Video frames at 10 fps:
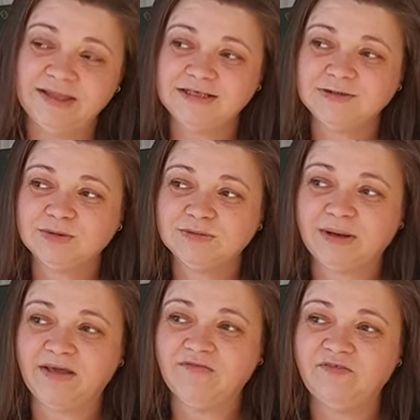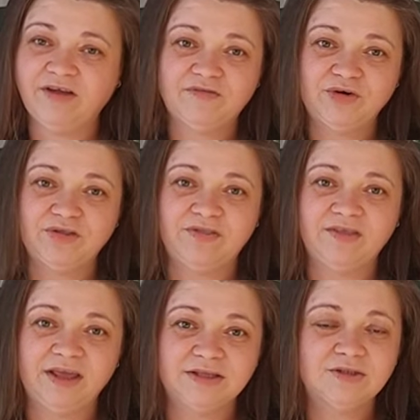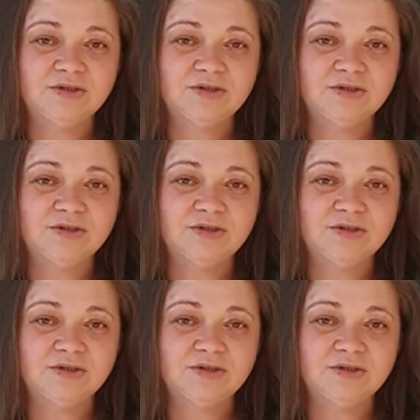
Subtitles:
This was my favorite thing